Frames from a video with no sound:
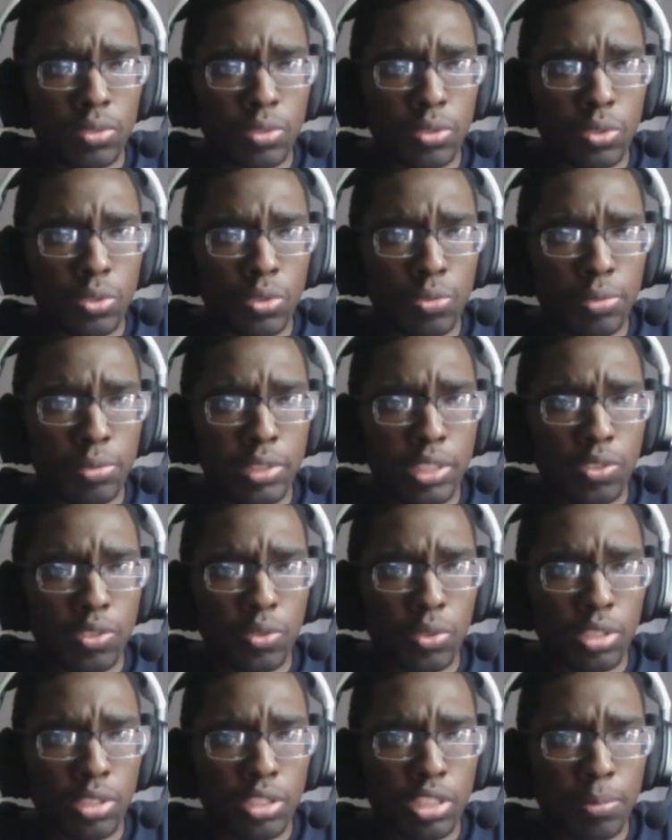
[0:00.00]
Couplings
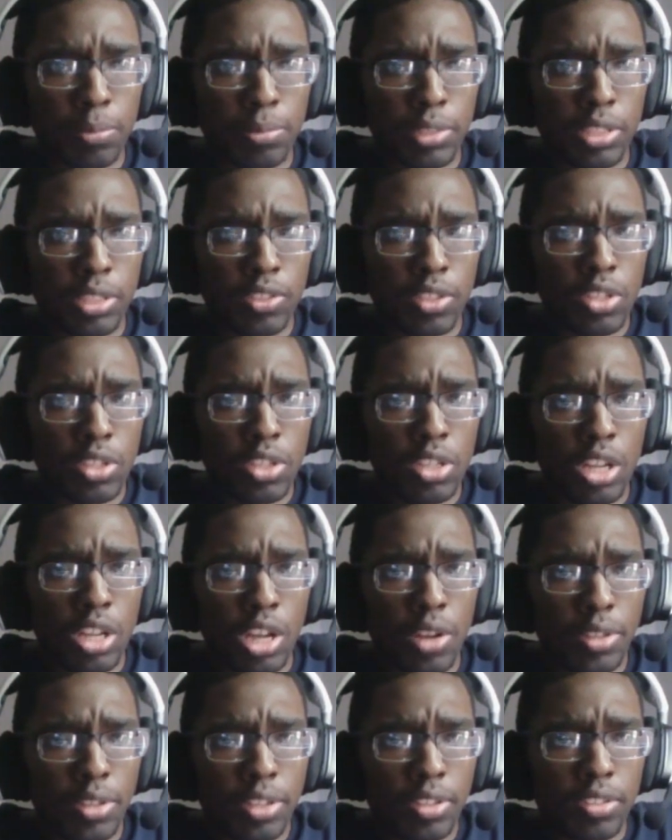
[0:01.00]
or couplings.
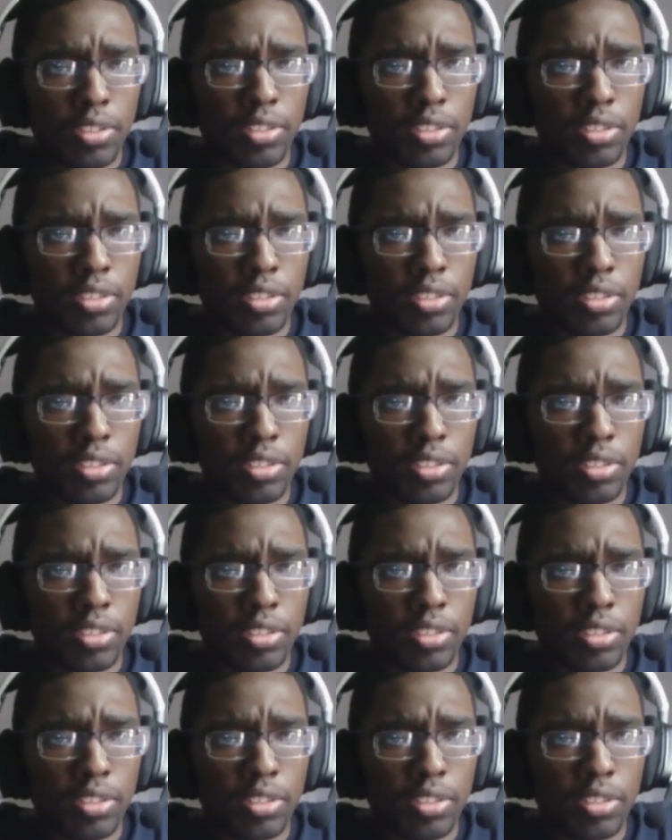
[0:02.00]
I don't know.